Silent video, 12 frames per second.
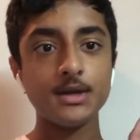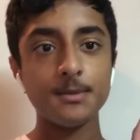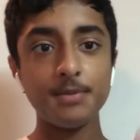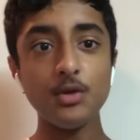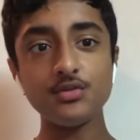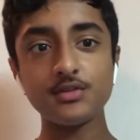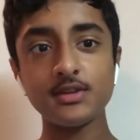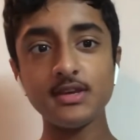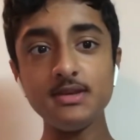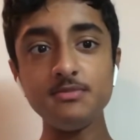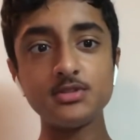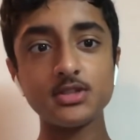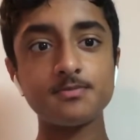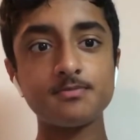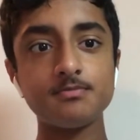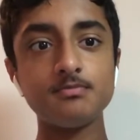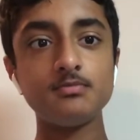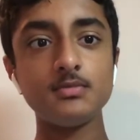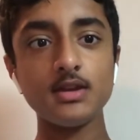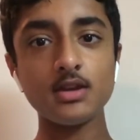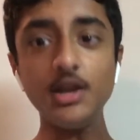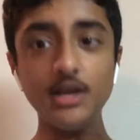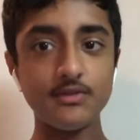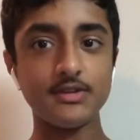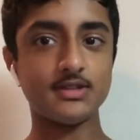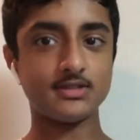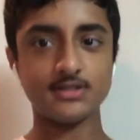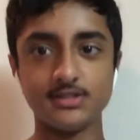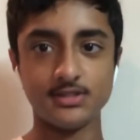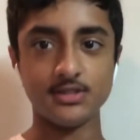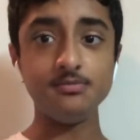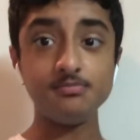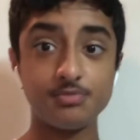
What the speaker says: both teams are kind of inconsistent.